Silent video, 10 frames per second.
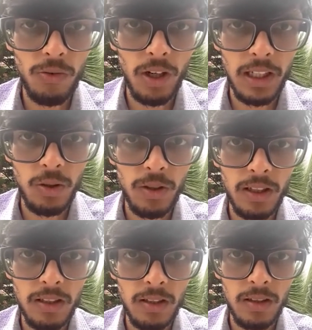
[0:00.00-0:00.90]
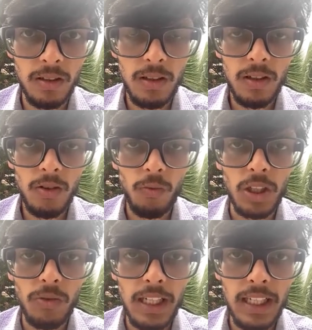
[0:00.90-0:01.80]
valuing the
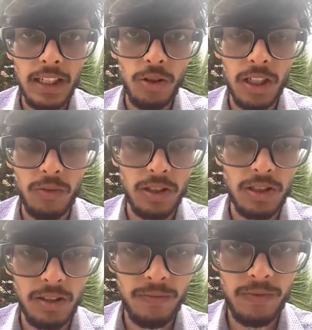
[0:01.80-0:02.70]
whatever data you're requesting.